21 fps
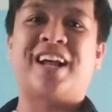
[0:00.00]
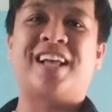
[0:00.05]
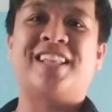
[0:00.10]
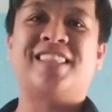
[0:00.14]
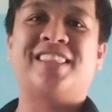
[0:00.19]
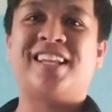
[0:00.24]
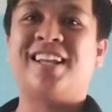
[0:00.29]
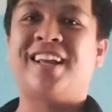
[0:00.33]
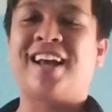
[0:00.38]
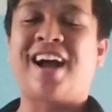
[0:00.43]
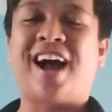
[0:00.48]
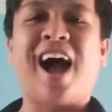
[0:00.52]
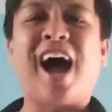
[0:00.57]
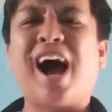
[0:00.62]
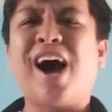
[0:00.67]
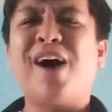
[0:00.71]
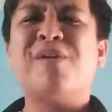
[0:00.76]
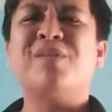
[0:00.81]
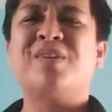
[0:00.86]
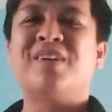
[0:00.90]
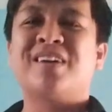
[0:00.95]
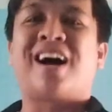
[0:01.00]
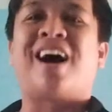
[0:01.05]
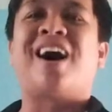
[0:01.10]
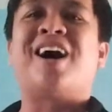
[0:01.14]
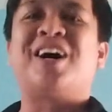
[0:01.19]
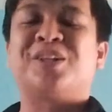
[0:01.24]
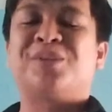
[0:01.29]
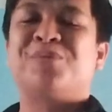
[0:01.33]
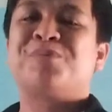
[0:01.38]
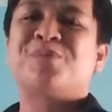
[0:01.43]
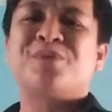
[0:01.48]
granted na
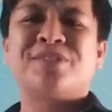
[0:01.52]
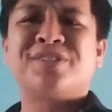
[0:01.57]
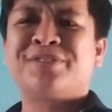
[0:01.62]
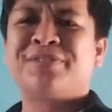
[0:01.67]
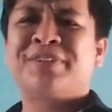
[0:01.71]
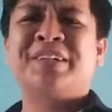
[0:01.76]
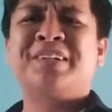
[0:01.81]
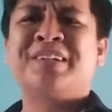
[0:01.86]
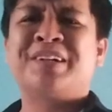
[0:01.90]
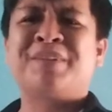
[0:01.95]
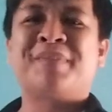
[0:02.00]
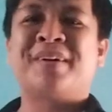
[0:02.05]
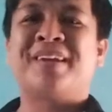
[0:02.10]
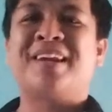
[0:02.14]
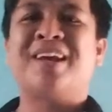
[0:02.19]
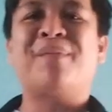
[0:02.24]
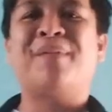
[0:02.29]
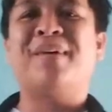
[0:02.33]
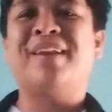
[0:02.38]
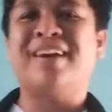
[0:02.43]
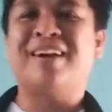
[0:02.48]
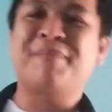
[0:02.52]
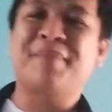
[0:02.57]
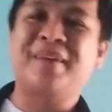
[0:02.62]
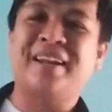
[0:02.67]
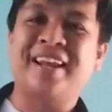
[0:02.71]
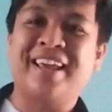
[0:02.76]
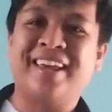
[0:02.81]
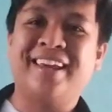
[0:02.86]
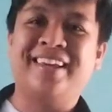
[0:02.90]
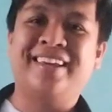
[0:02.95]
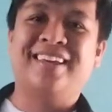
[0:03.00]
atmosphere naman na wala naman
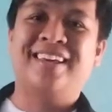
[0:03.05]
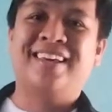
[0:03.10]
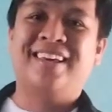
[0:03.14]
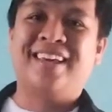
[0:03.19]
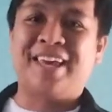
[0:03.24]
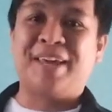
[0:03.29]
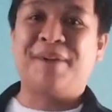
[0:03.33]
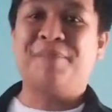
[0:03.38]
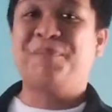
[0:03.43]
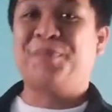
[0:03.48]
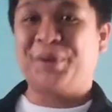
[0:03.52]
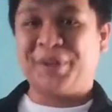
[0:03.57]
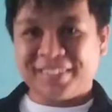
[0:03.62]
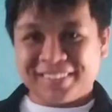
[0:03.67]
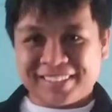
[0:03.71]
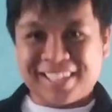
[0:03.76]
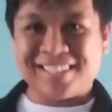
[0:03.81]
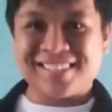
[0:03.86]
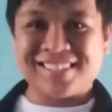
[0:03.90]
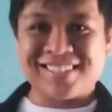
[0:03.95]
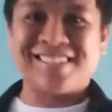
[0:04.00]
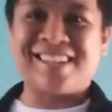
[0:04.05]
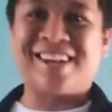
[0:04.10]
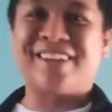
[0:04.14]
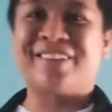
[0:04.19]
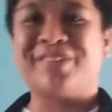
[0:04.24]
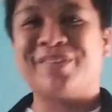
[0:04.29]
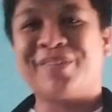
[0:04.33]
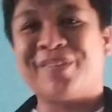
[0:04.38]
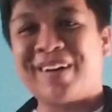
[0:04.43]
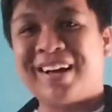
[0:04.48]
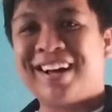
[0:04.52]
na importance sa
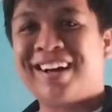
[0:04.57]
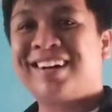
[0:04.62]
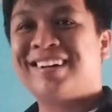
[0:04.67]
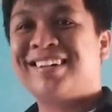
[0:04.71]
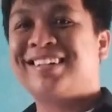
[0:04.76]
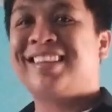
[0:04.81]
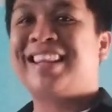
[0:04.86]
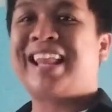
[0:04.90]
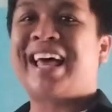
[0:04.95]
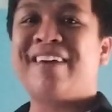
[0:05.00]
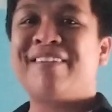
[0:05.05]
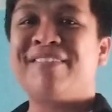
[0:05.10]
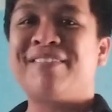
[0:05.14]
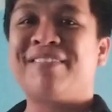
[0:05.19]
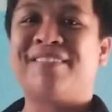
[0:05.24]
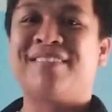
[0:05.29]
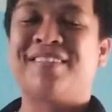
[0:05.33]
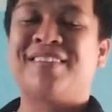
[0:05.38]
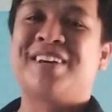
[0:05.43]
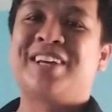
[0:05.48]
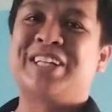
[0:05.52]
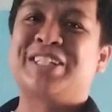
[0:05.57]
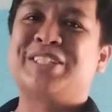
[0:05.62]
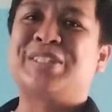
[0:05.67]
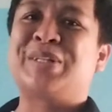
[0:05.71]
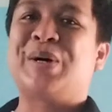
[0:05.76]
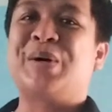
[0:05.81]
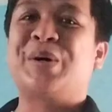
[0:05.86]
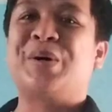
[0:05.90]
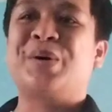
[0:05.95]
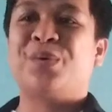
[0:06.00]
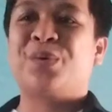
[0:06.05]
ating life.
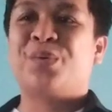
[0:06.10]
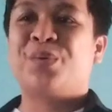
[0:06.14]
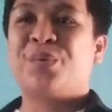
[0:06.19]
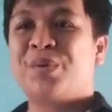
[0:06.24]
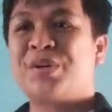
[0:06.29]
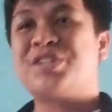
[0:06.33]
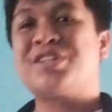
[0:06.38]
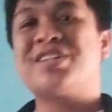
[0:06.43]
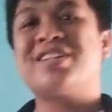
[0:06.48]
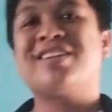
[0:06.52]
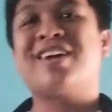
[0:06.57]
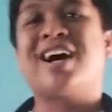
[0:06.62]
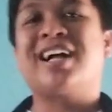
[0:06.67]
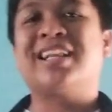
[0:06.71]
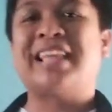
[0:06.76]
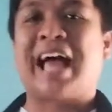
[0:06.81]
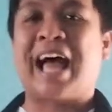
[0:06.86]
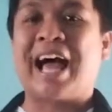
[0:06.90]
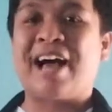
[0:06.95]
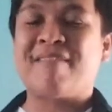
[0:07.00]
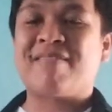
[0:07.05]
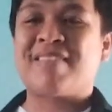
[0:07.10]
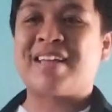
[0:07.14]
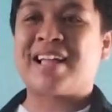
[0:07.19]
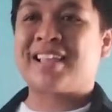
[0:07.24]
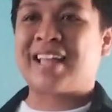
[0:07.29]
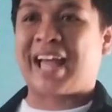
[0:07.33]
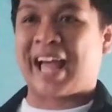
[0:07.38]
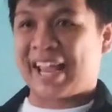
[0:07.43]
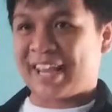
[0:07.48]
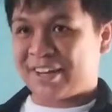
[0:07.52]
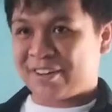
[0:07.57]
So we should not have that
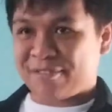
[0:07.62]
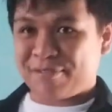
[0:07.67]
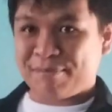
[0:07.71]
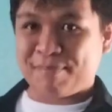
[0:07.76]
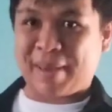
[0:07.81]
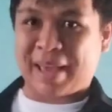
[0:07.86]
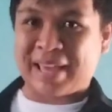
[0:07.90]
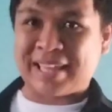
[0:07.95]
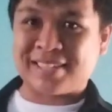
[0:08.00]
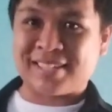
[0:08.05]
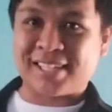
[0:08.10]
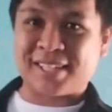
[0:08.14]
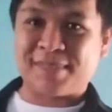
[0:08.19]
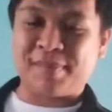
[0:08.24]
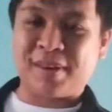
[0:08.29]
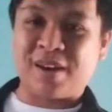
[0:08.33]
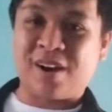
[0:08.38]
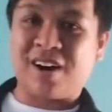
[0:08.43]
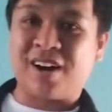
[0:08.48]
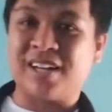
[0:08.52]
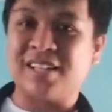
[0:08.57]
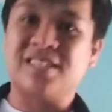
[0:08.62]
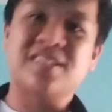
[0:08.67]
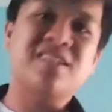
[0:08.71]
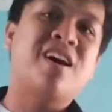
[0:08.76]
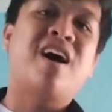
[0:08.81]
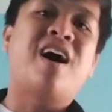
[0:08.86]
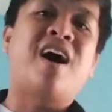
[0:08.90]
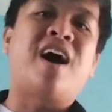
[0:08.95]
kind of mindset, because